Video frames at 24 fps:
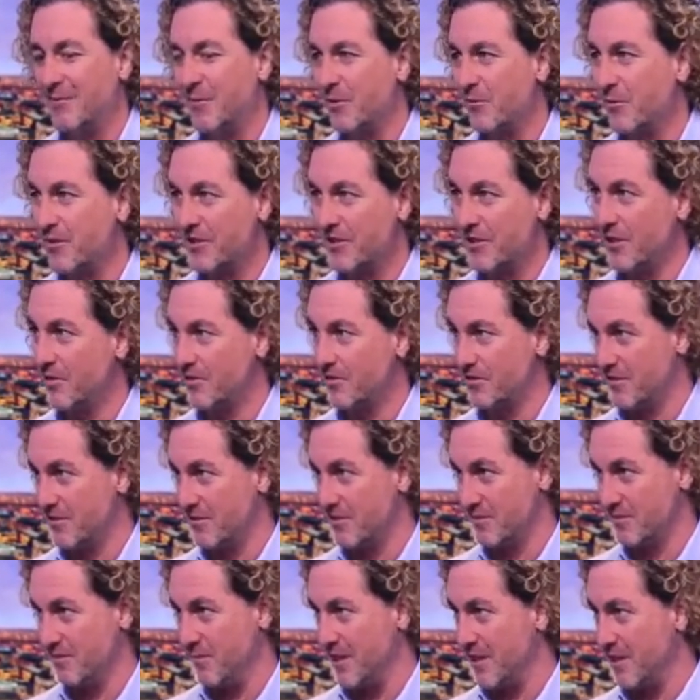The
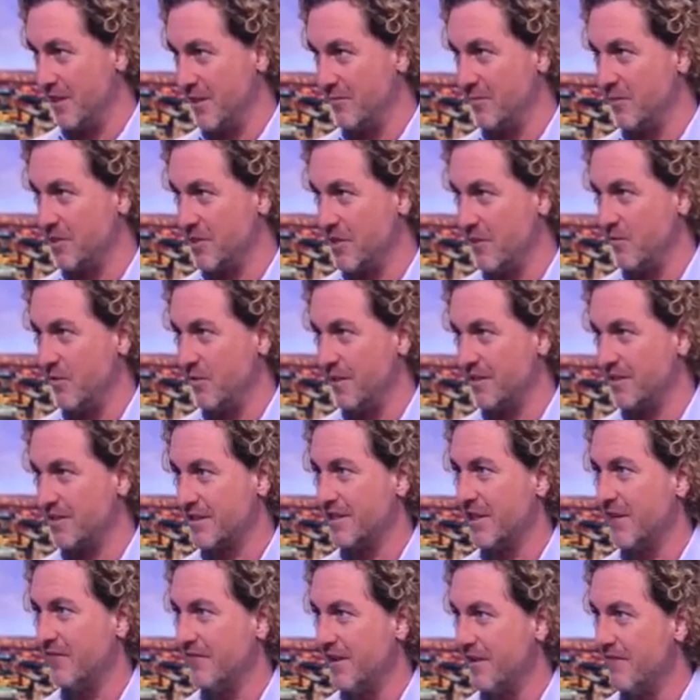results become somewhat
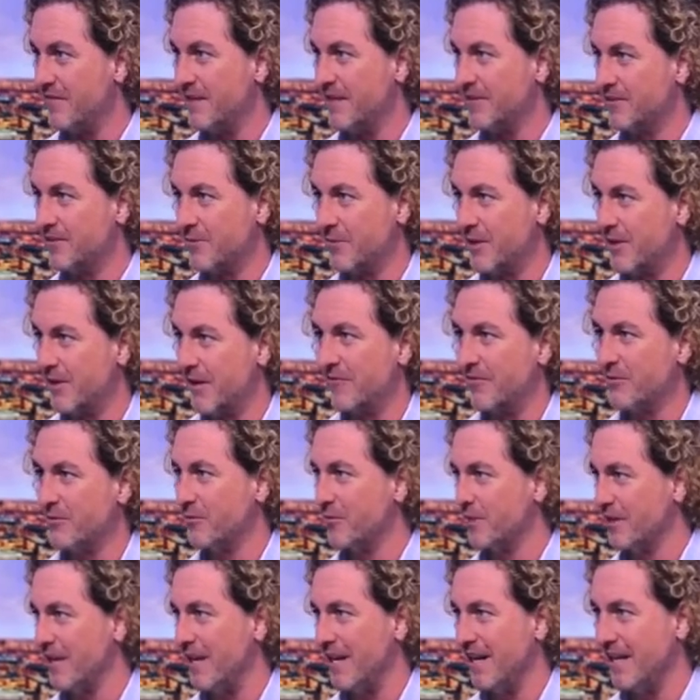self-evident, so we don't have
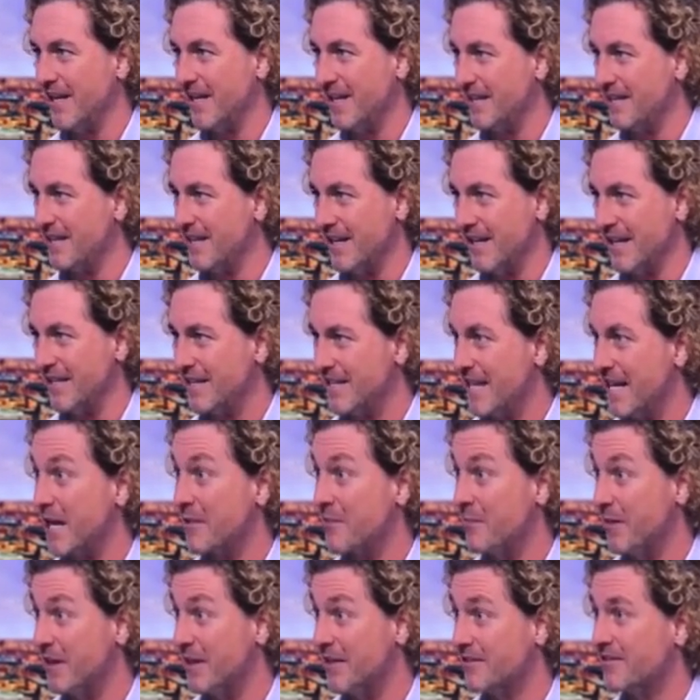to rely on
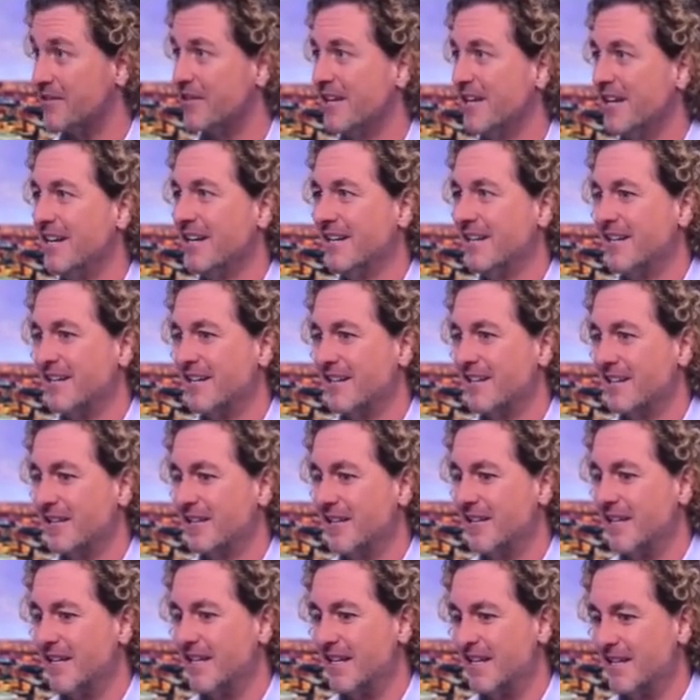tech buzz.
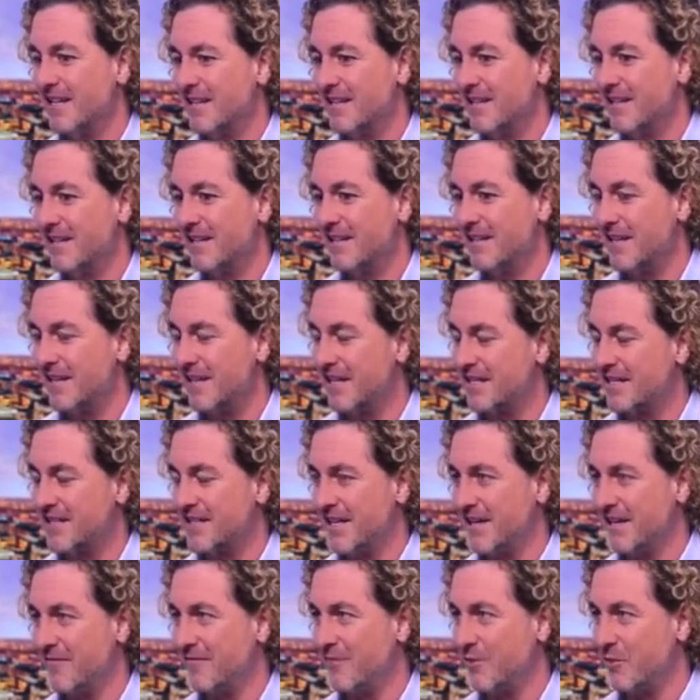The
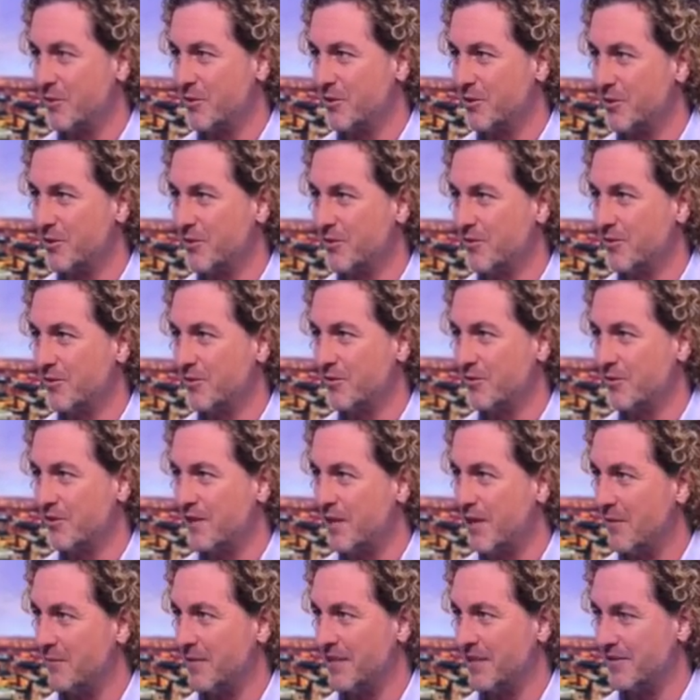things that pharmaceutical
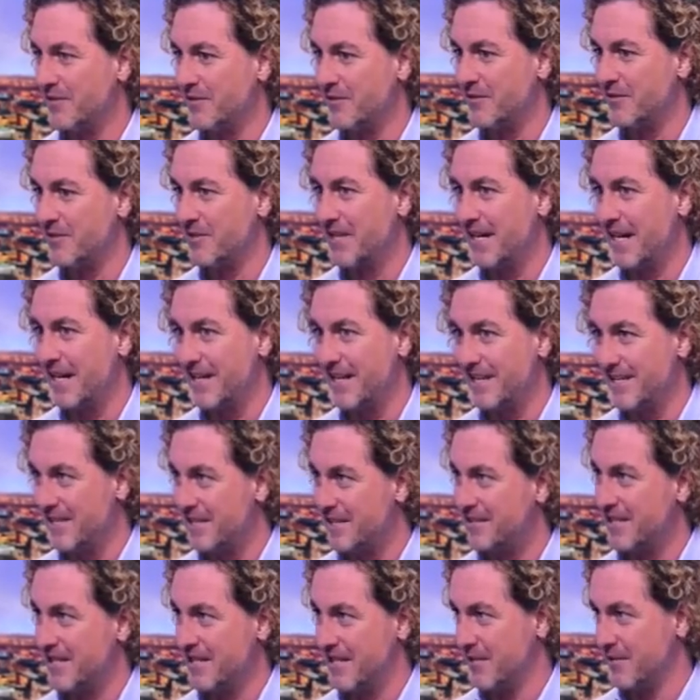companies understand
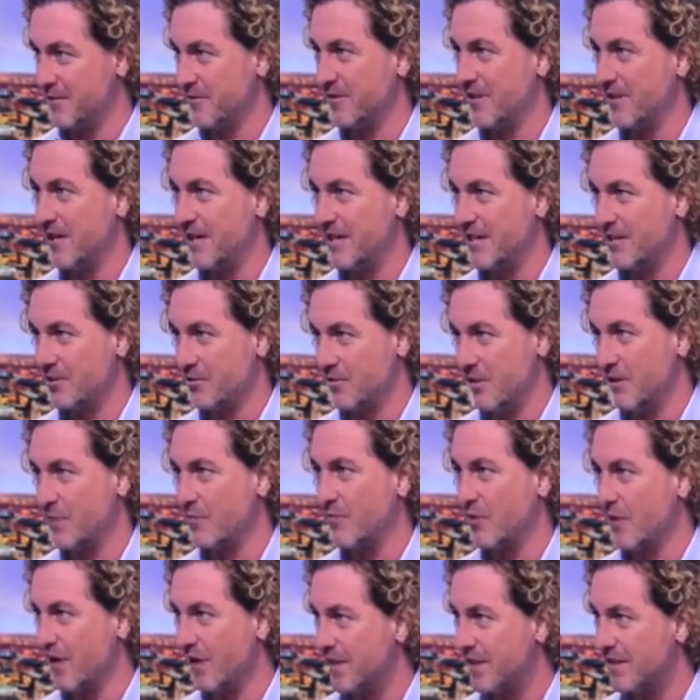is the underlying
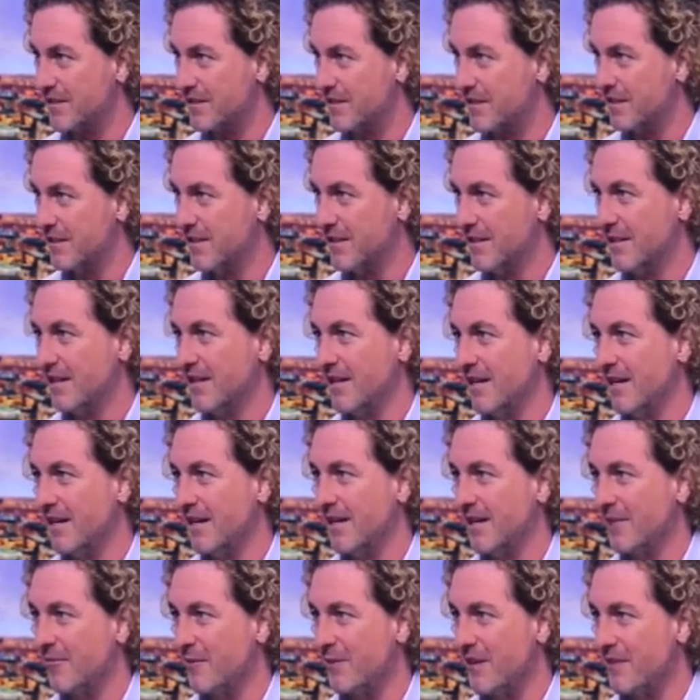drug product,
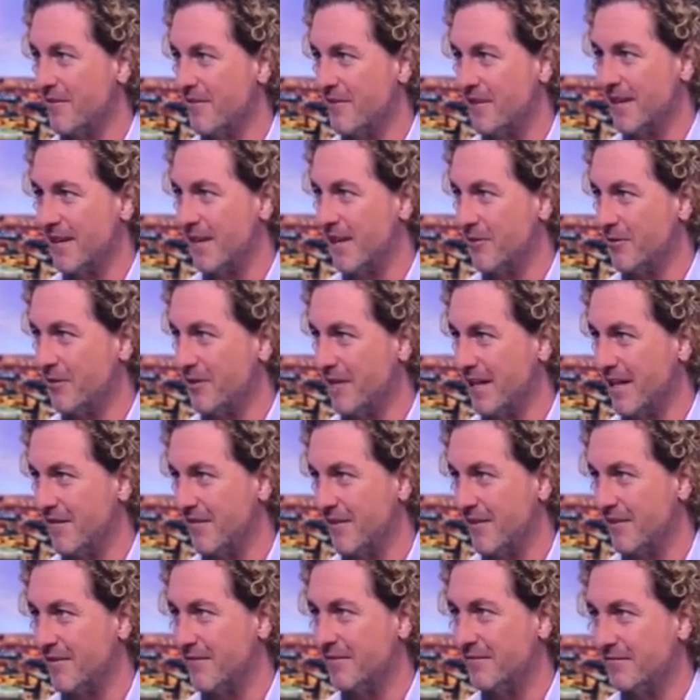rather than how you
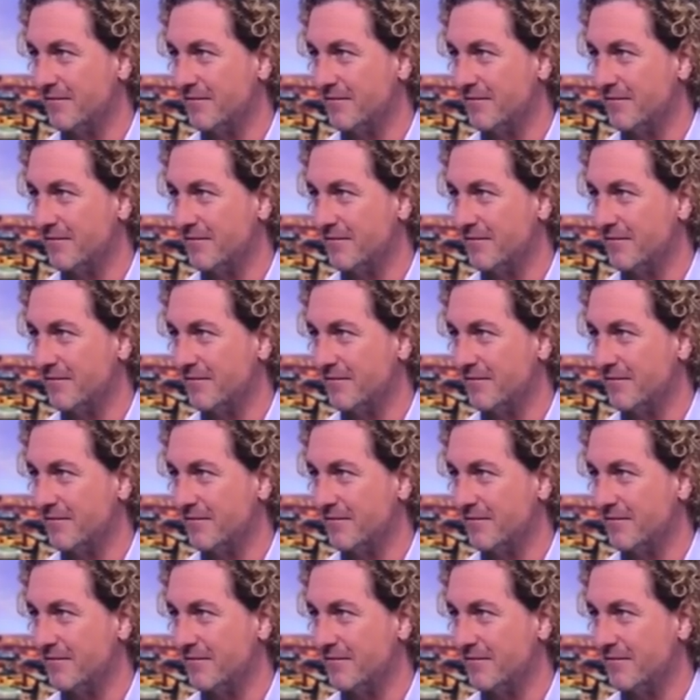get there.